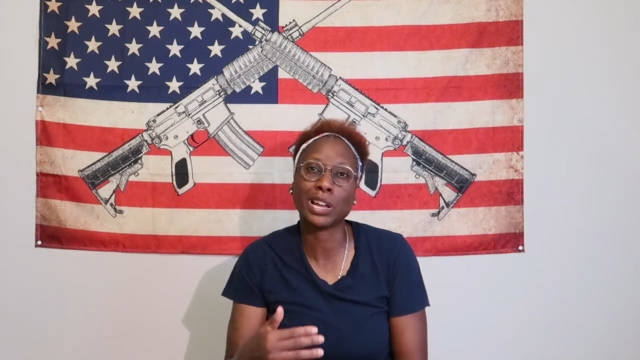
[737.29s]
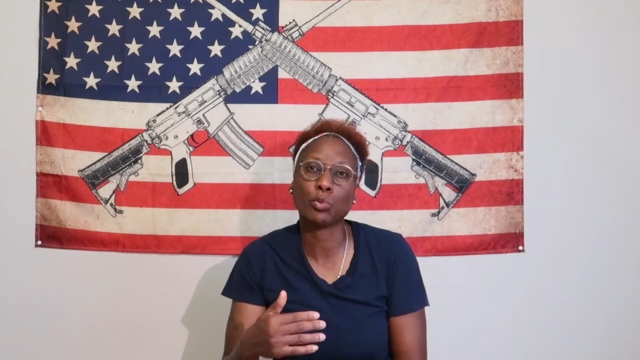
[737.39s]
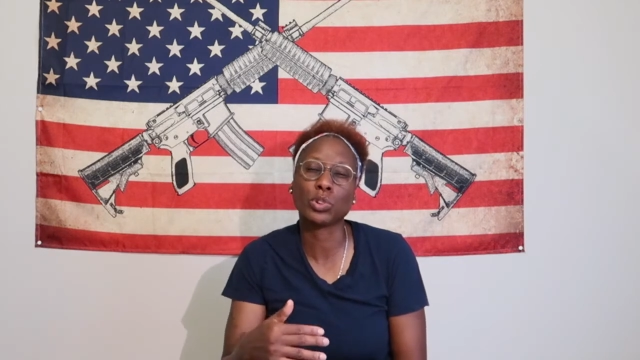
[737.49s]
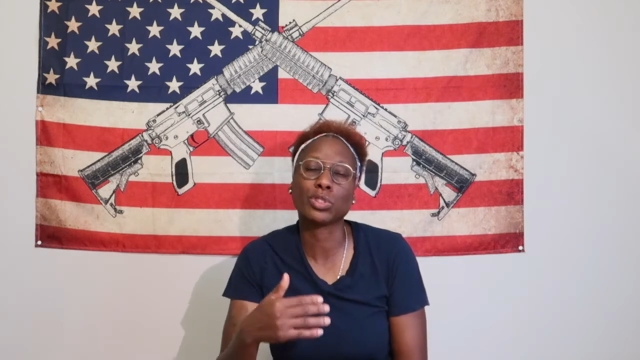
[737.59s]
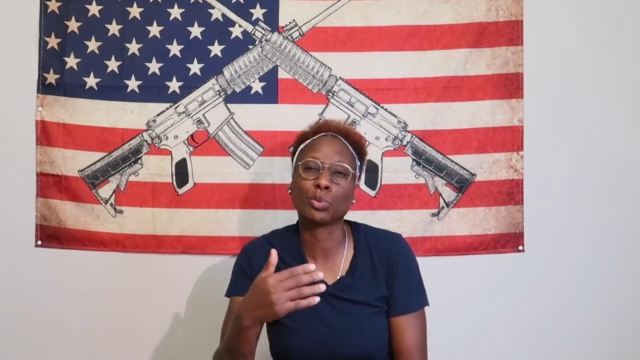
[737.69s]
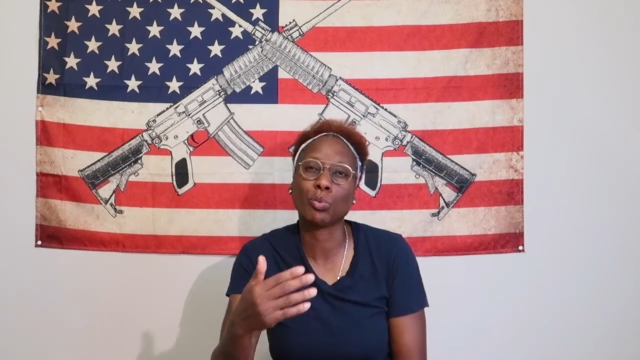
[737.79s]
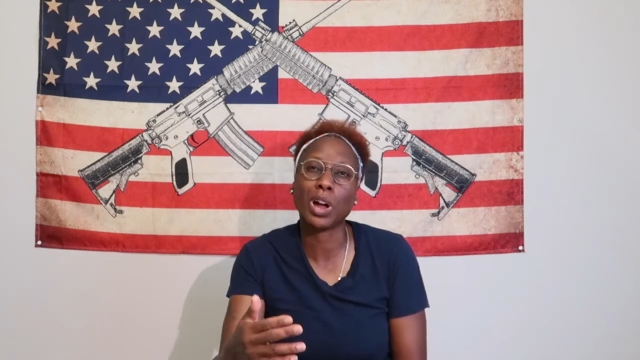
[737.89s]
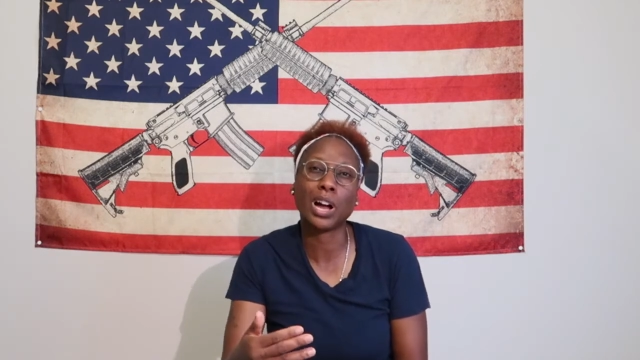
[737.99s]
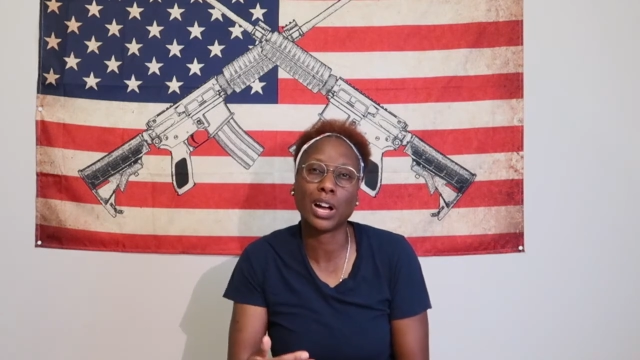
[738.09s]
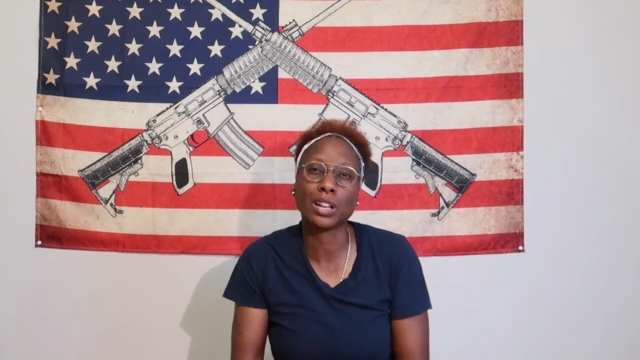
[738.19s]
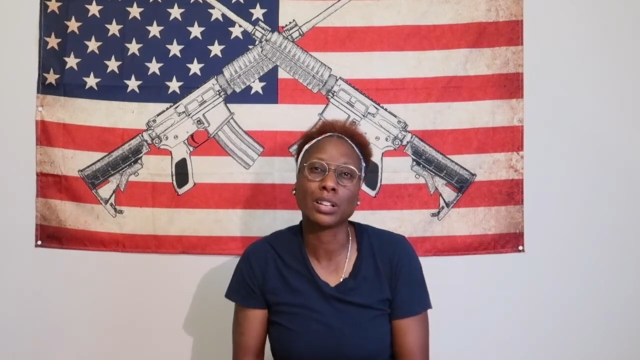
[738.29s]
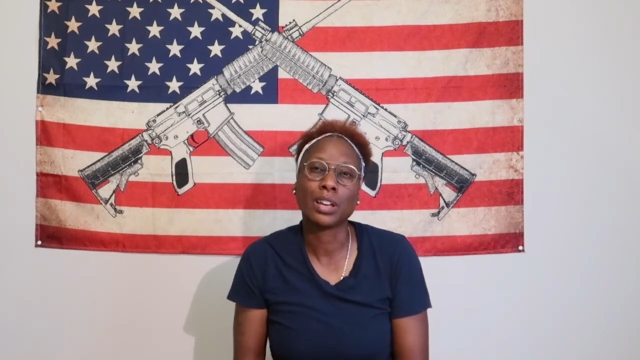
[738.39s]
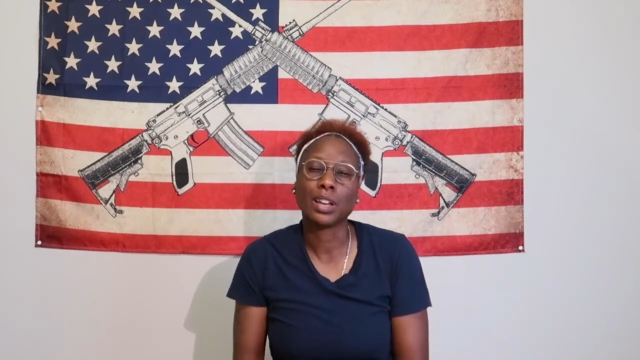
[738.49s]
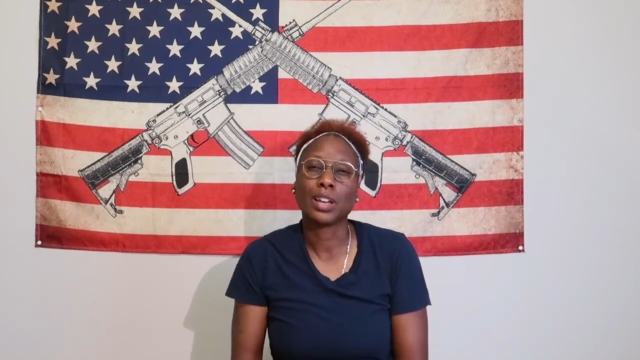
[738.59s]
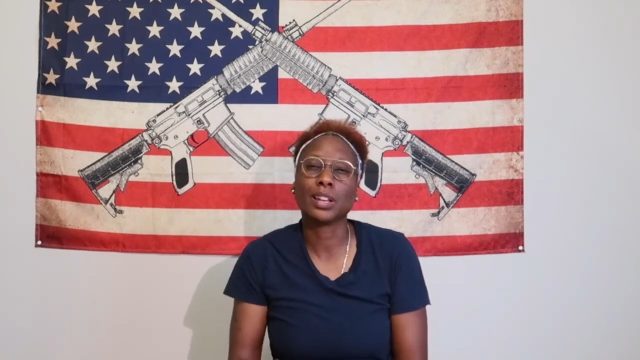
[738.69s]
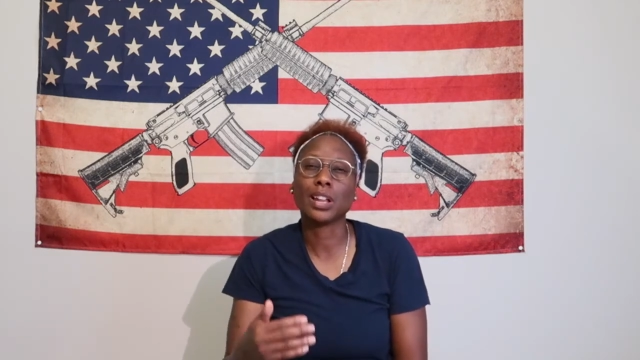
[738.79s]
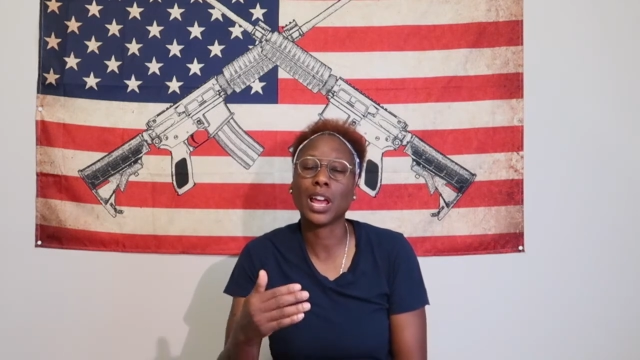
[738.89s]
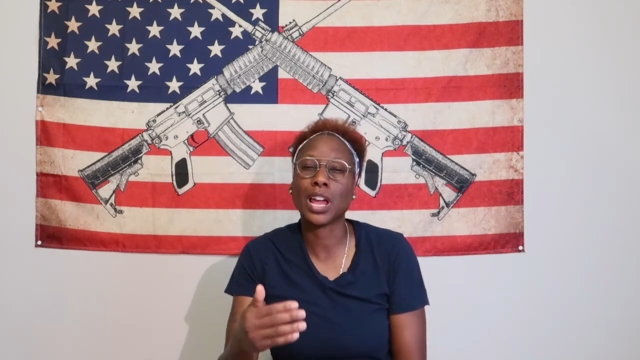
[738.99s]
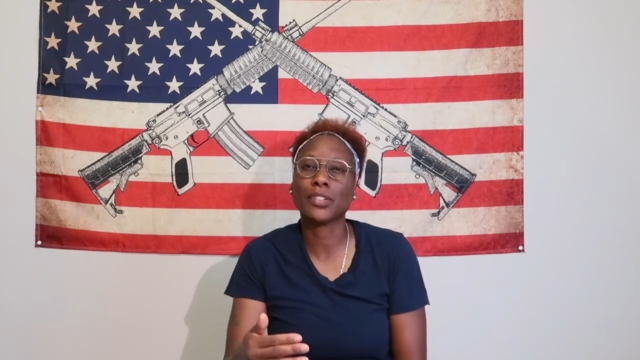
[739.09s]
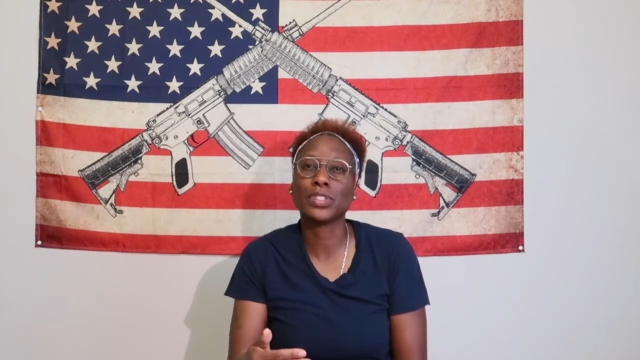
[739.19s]
with a rod and
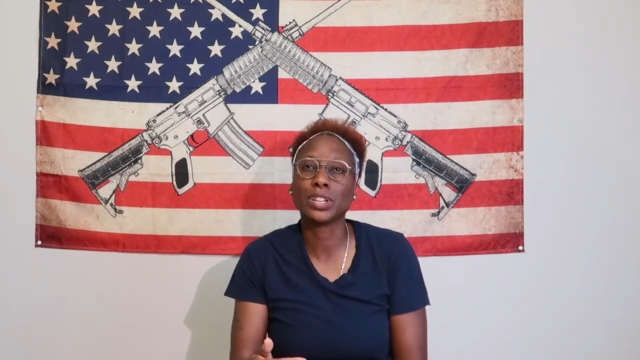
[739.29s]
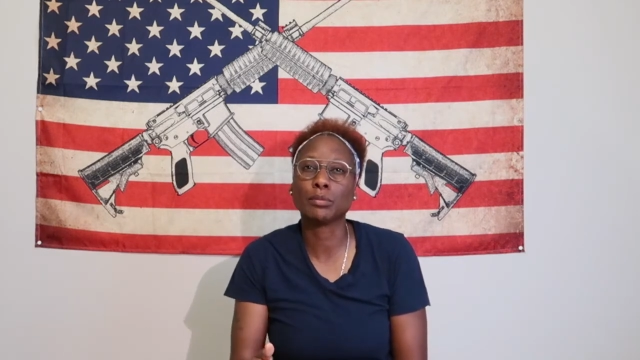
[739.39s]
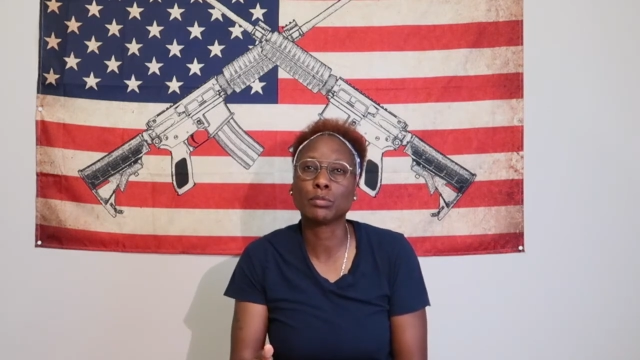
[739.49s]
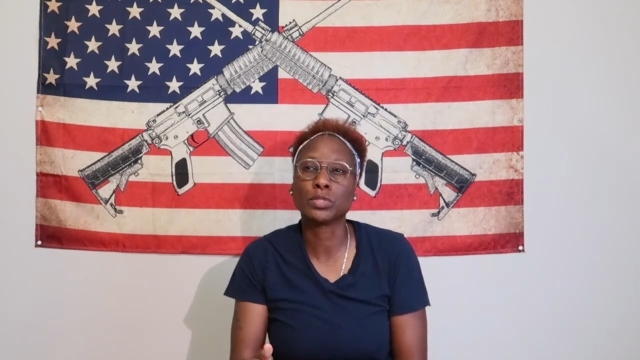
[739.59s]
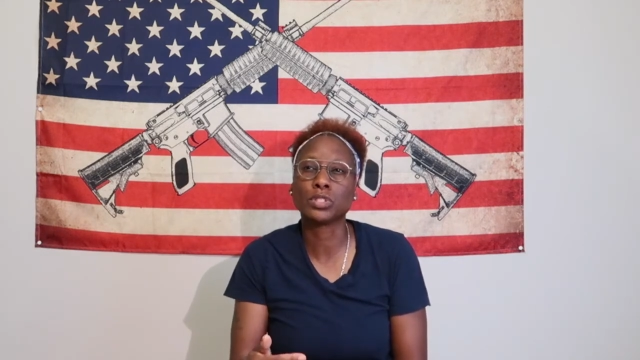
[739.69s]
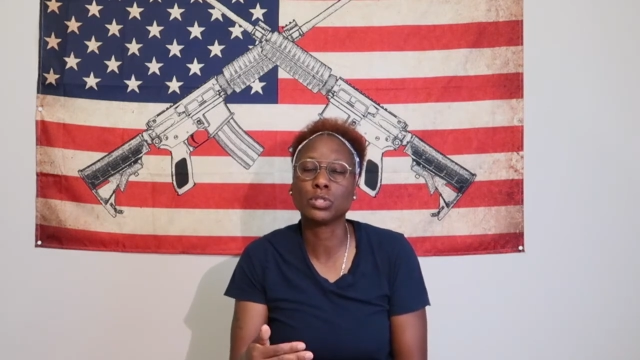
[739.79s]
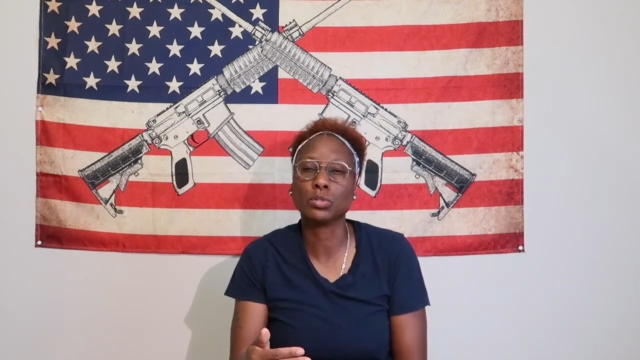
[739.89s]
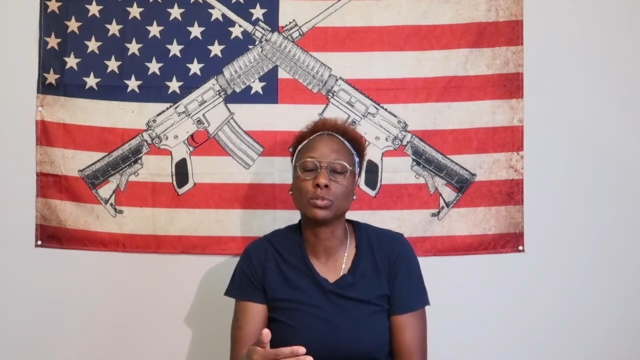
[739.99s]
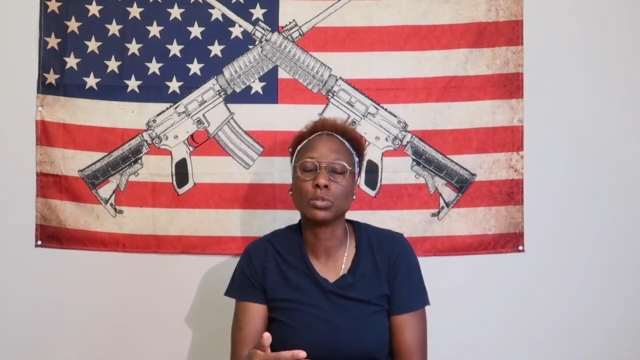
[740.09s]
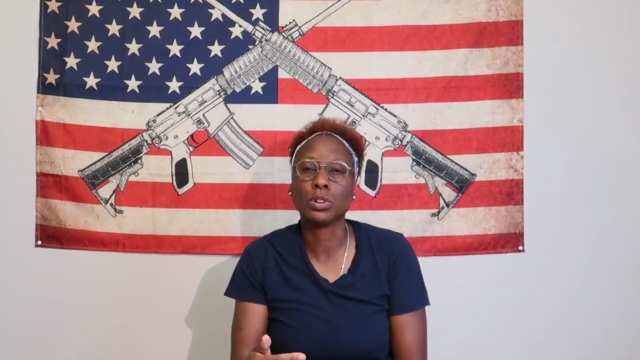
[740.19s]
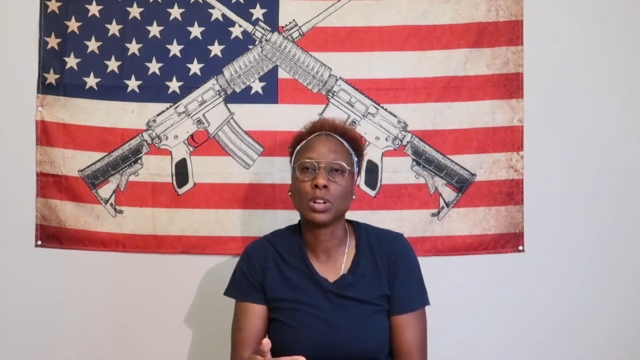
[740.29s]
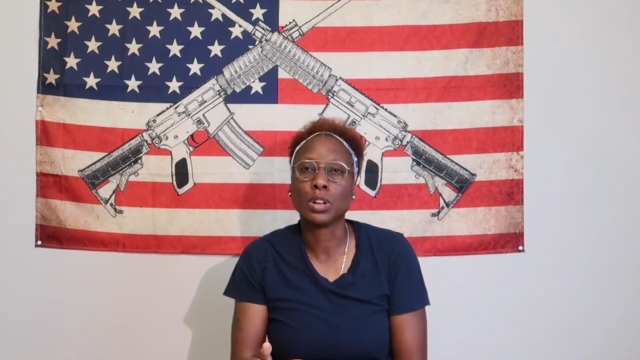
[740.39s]
have them to